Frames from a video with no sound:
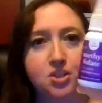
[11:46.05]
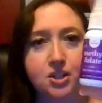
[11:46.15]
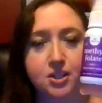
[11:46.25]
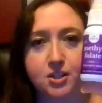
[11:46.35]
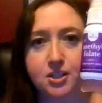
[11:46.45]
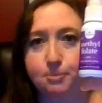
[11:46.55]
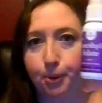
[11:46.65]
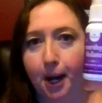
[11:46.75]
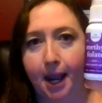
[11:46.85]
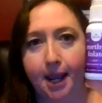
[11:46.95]
just a
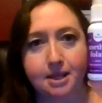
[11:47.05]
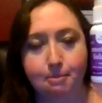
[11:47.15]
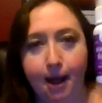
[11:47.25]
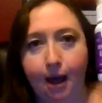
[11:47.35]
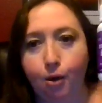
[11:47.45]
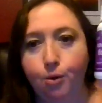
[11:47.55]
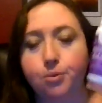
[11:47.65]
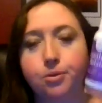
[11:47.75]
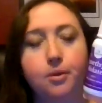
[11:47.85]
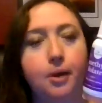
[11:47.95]
spray in the
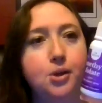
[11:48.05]
mouth.